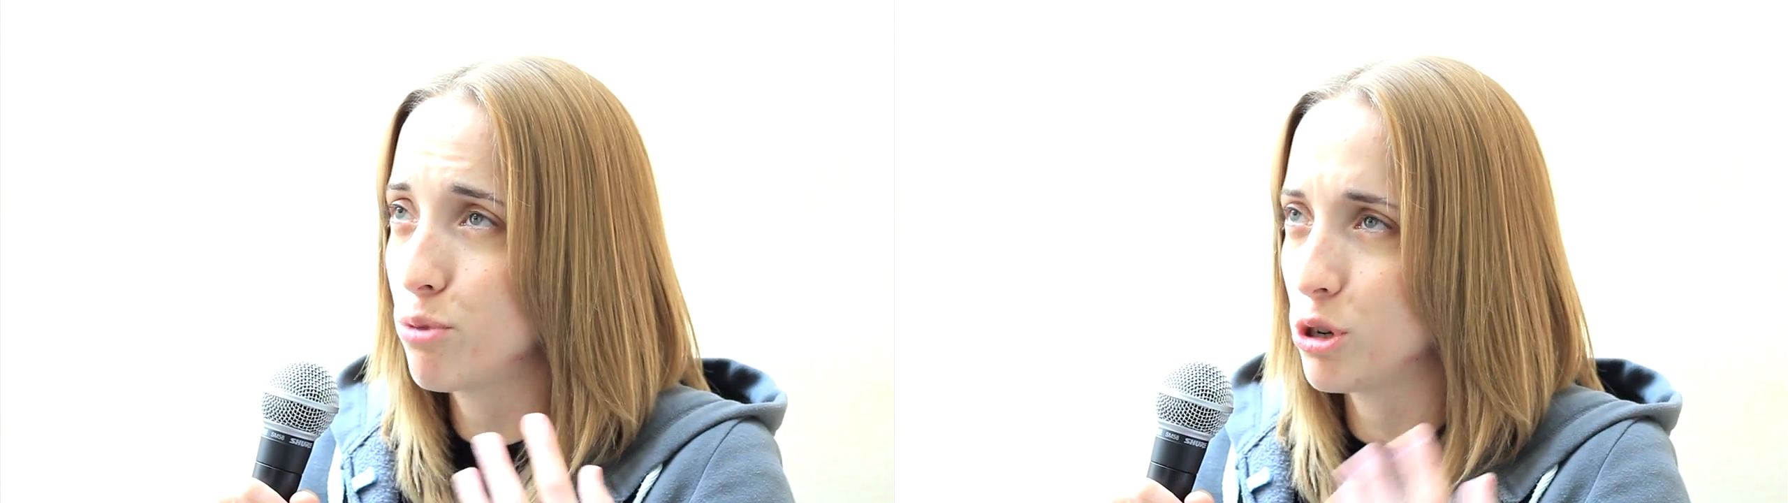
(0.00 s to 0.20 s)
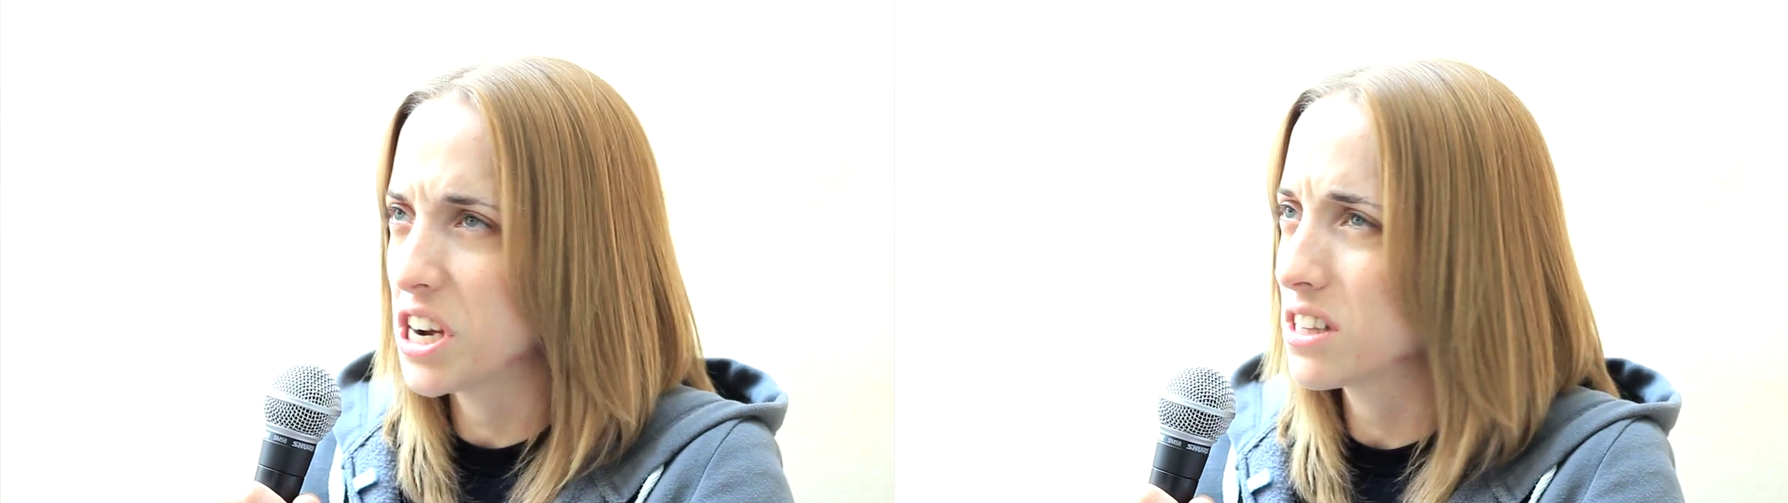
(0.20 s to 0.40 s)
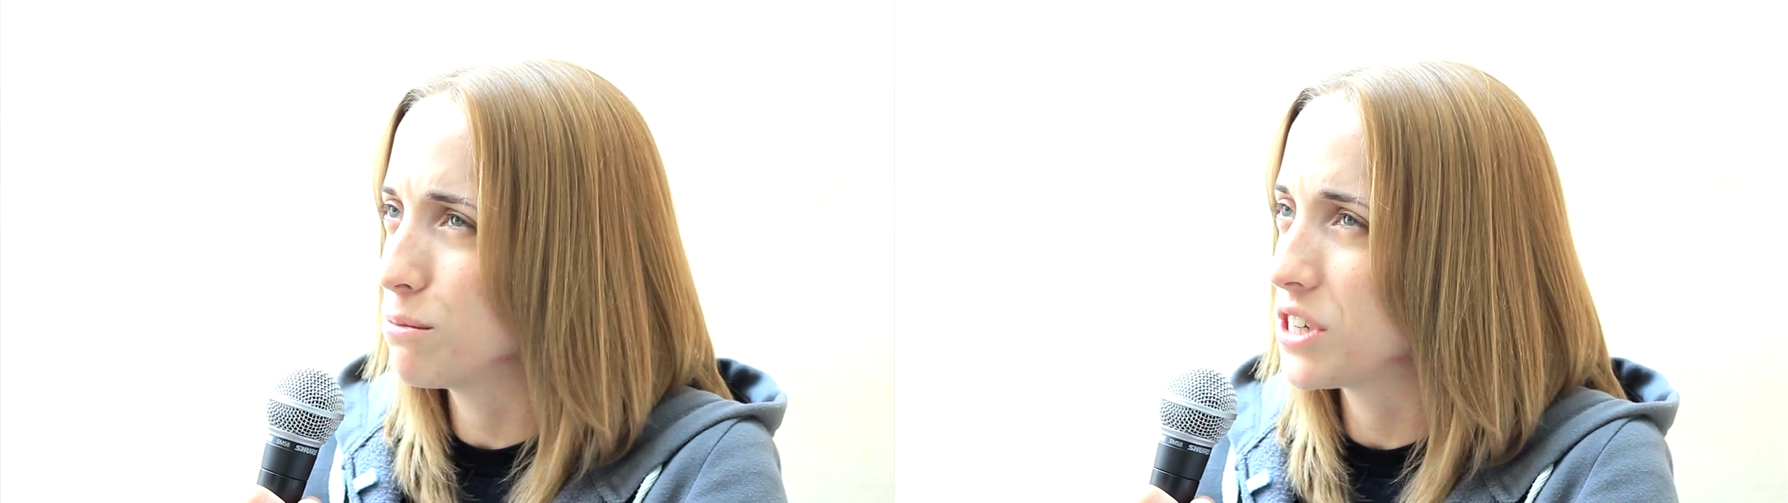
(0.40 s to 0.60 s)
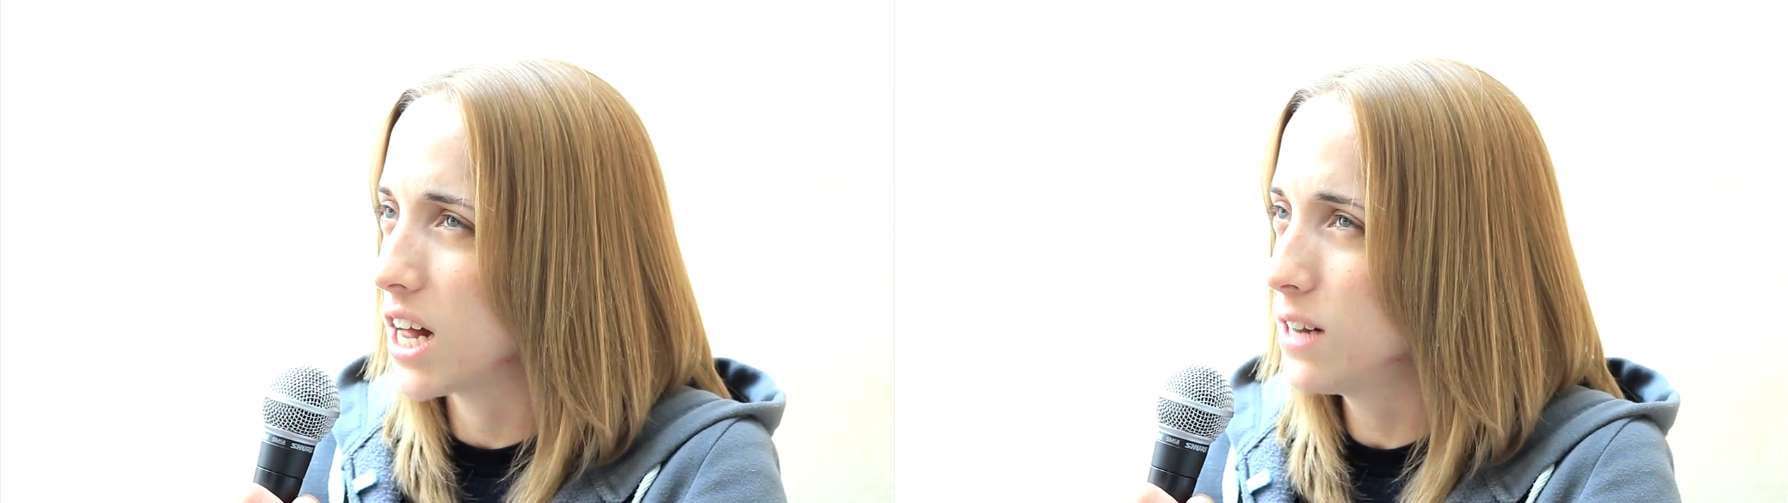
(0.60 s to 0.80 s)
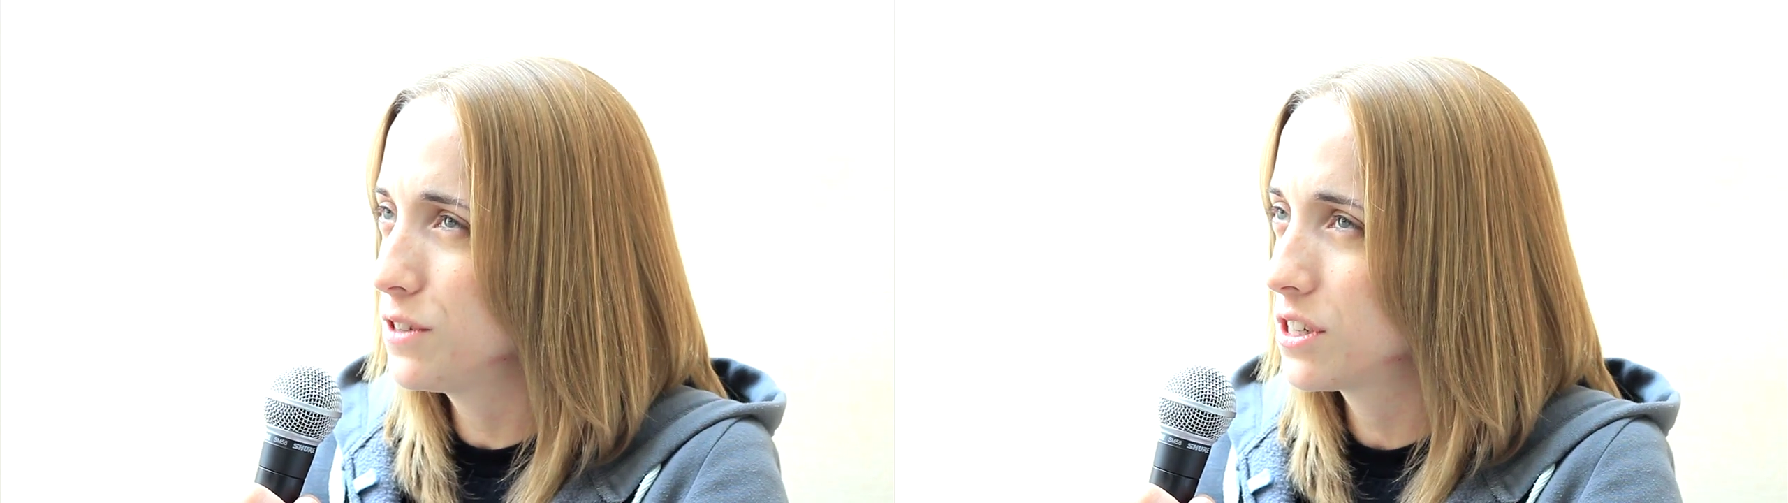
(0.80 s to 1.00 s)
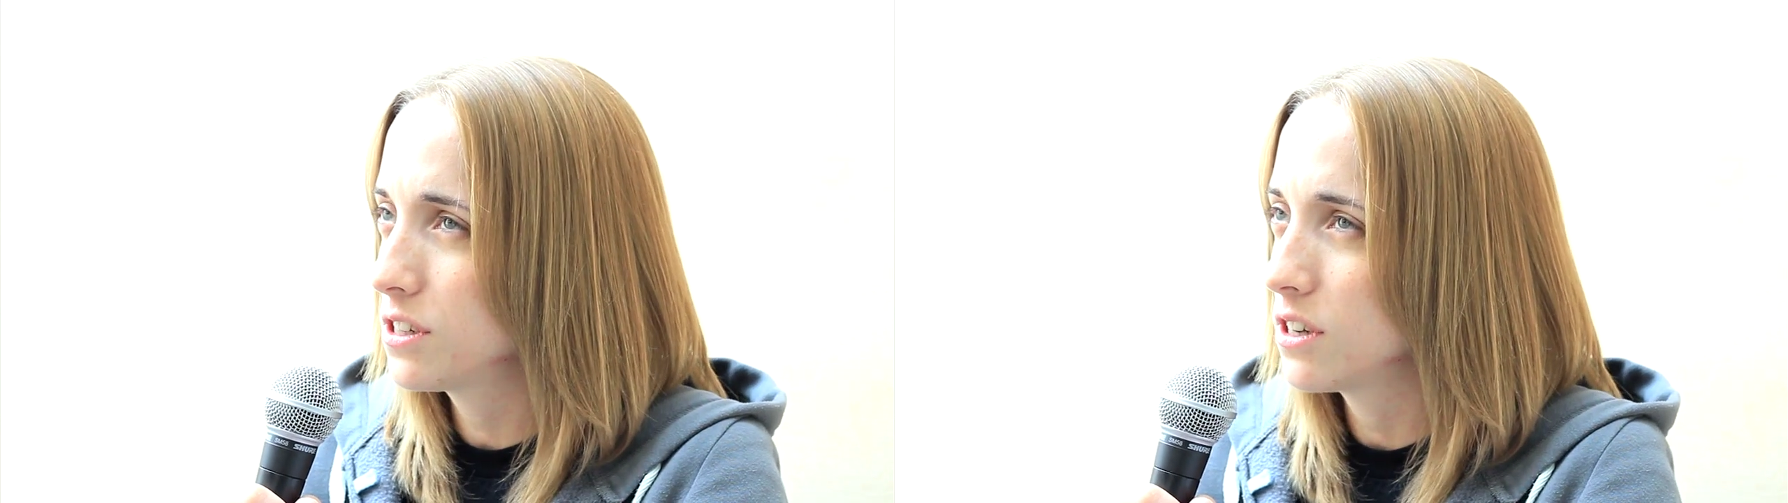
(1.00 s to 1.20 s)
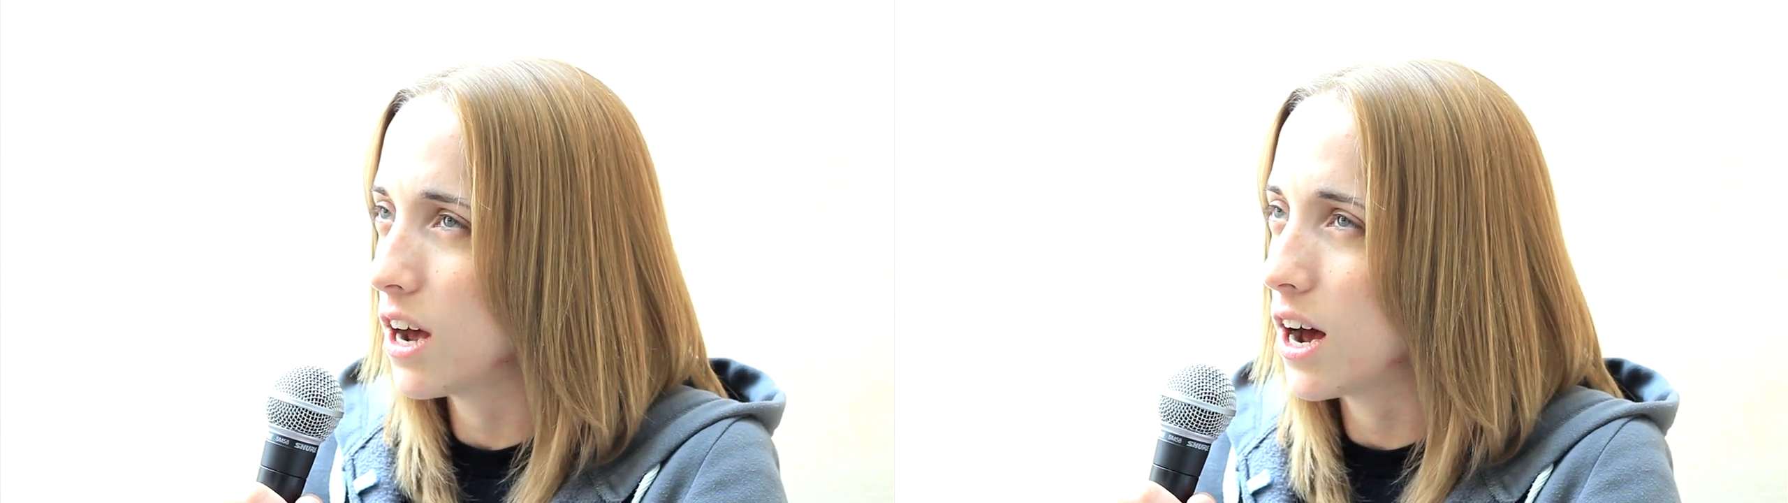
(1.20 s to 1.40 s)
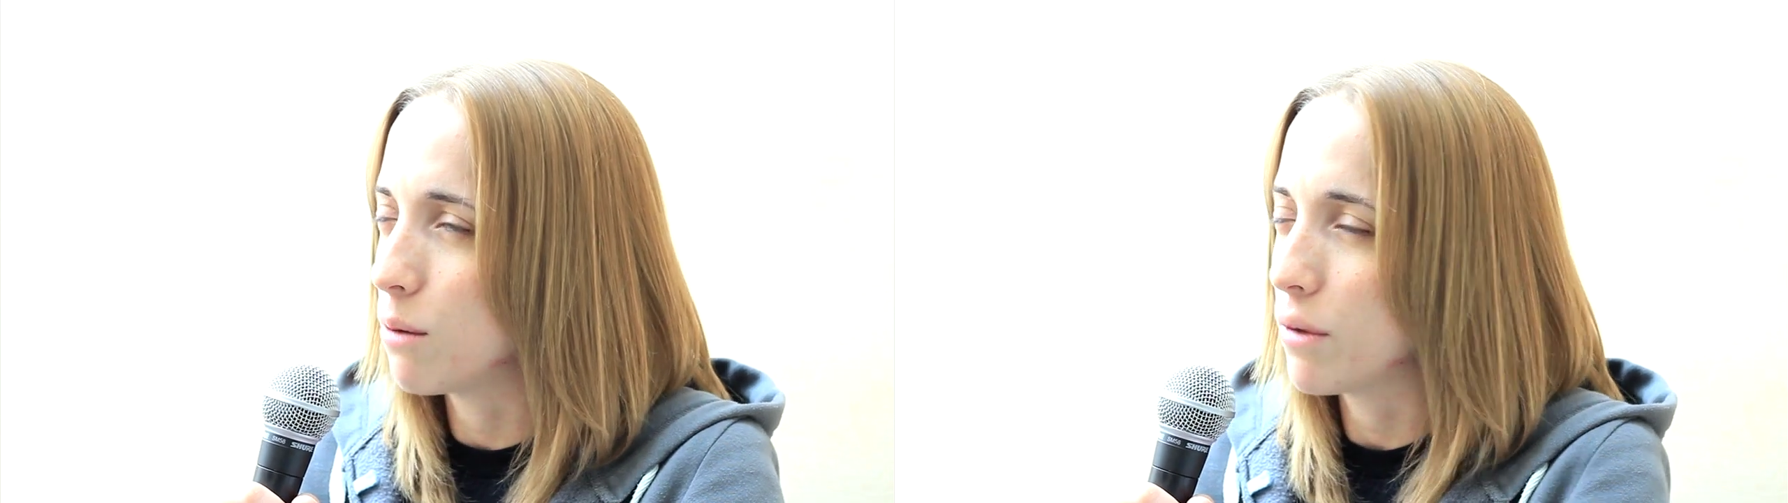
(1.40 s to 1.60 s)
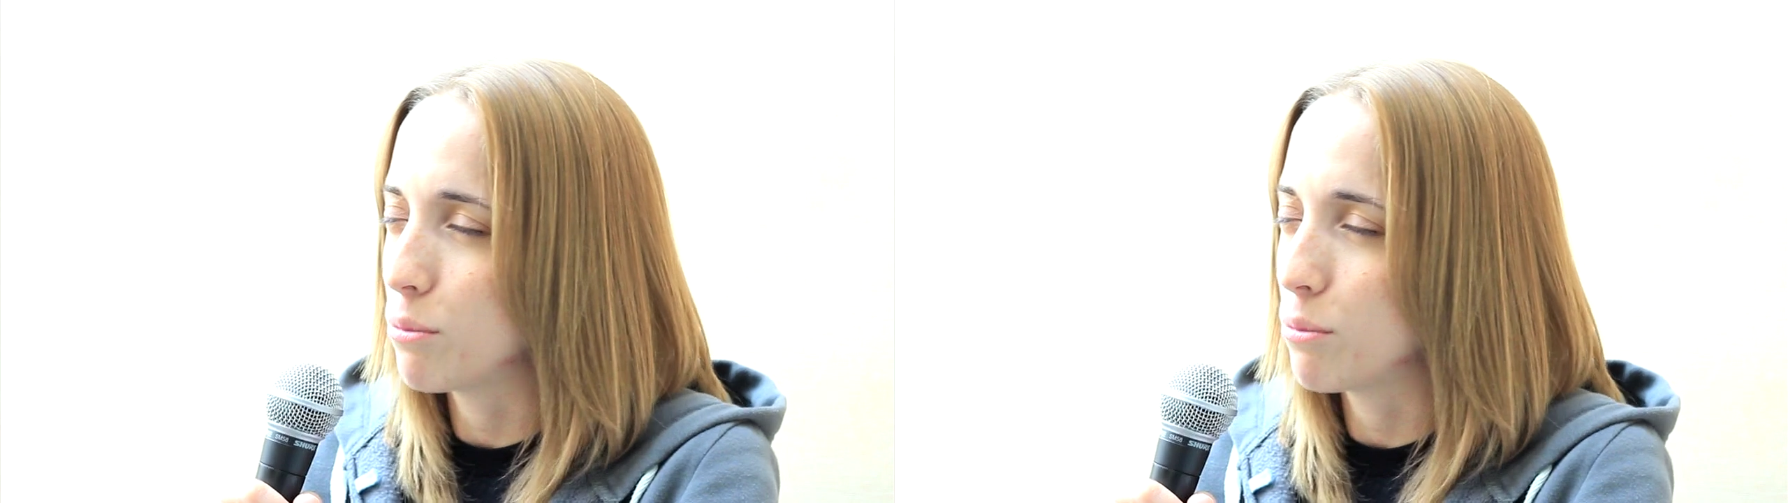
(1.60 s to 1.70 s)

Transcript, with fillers: protect themselves um,